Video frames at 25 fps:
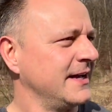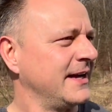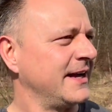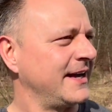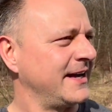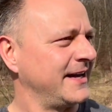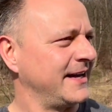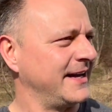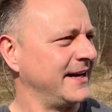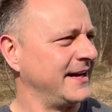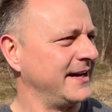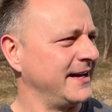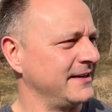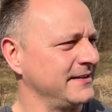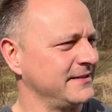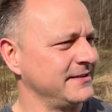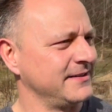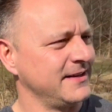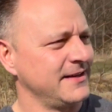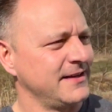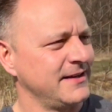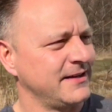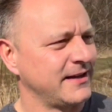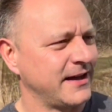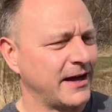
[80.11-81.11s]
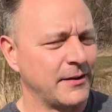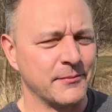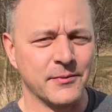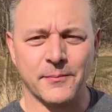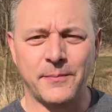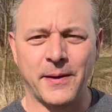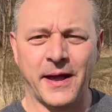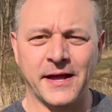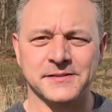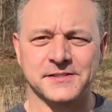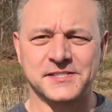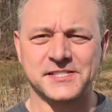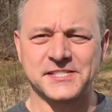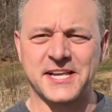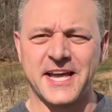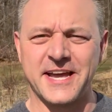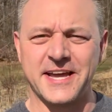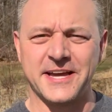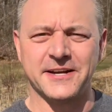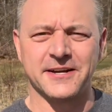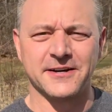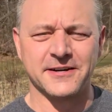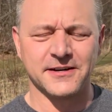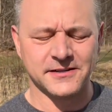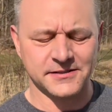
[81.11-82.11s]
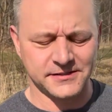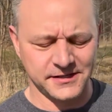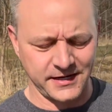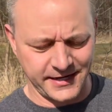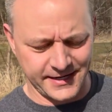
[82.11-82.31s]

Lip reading: I'm a Penn Stater,